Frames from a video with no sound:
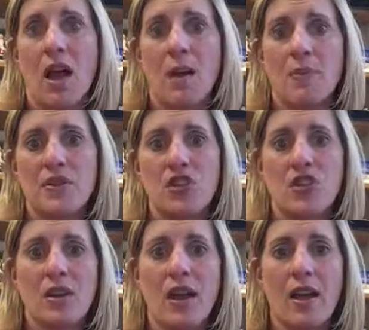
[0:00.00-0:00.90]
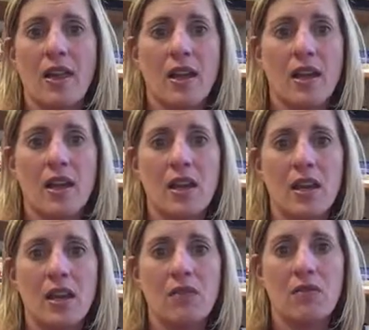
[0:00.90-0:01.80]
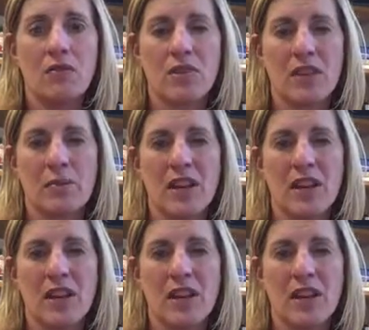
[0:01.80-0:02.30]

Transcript: oppositionality,